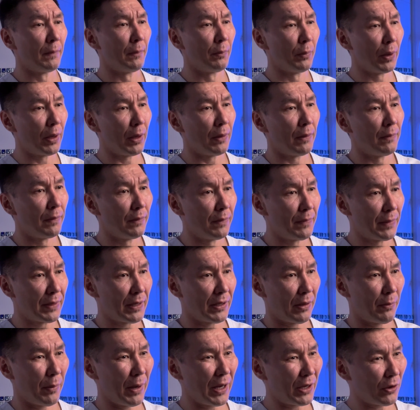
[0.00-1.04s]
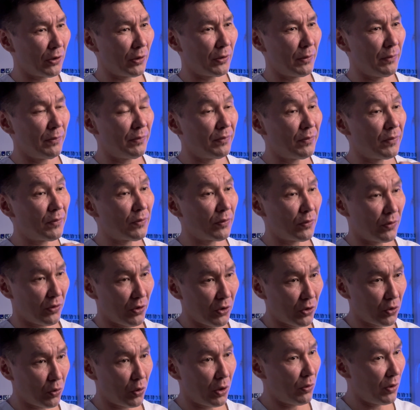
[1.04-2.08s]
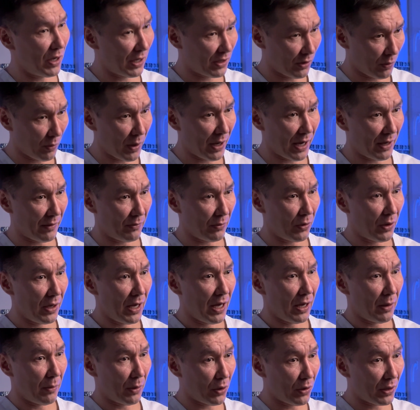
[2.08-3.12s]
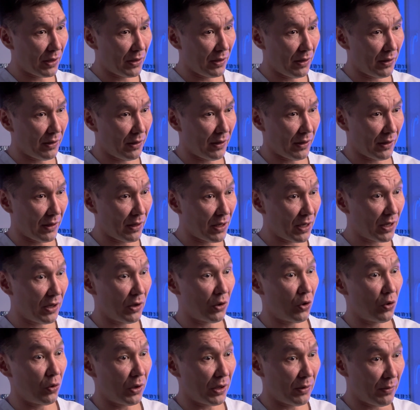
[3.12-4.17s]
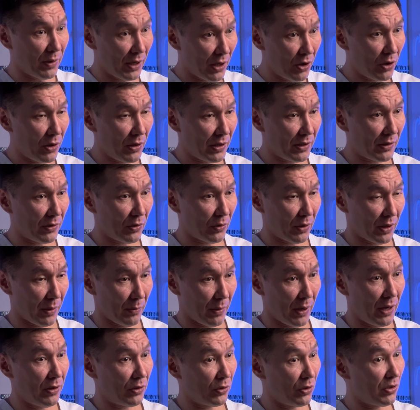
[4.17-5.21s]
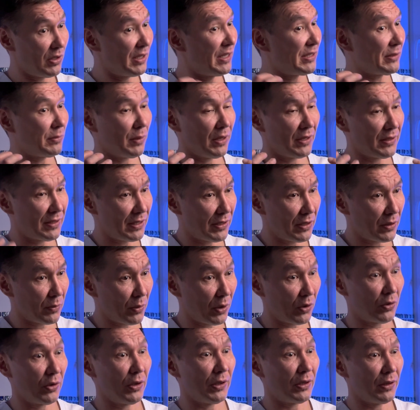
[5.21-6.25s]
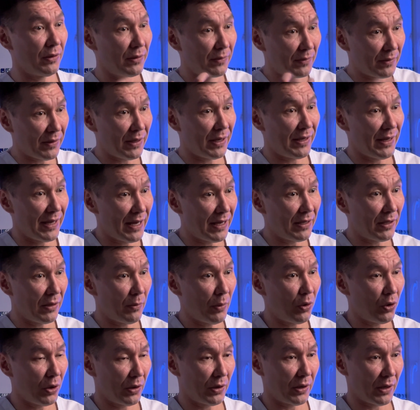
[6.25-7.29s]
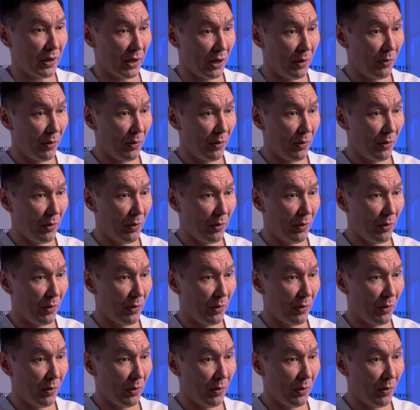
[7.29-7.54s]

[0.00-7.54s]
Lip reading: But it's better to do it right away and forget about it, and only because in 3 months or 6 months at the most. In that spot, a